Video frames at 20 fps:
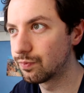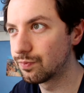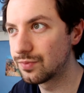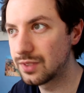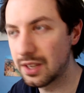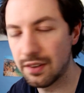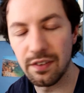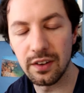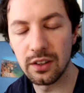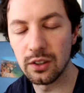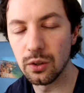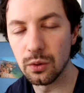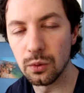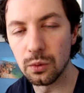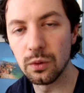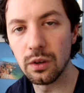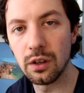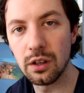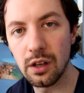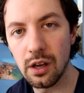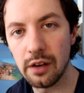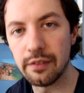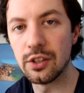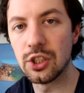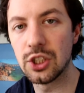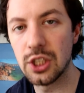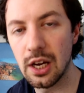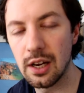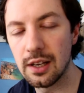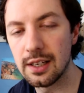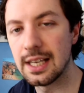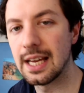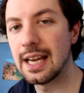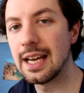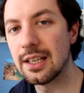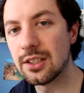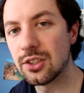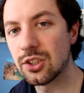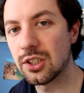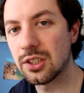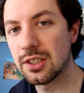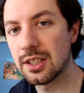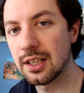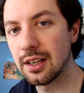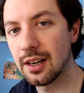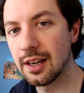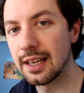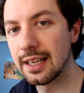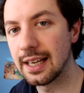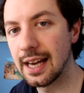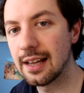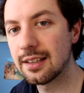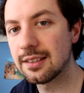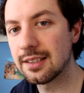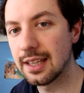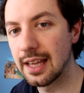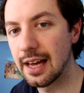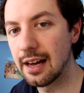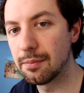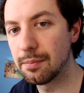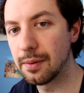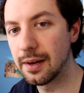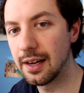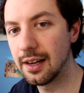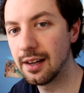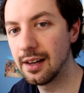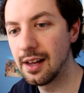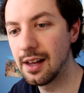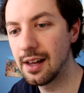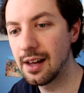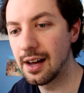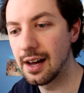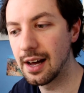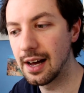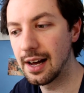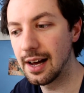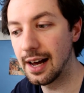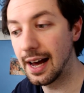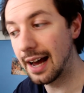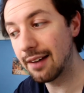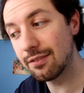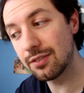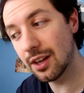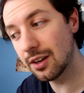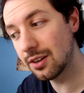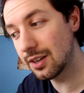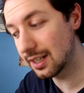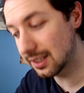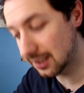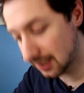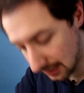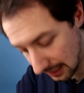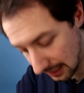difficult of a journey it is just to kind of get to that. But I have noticed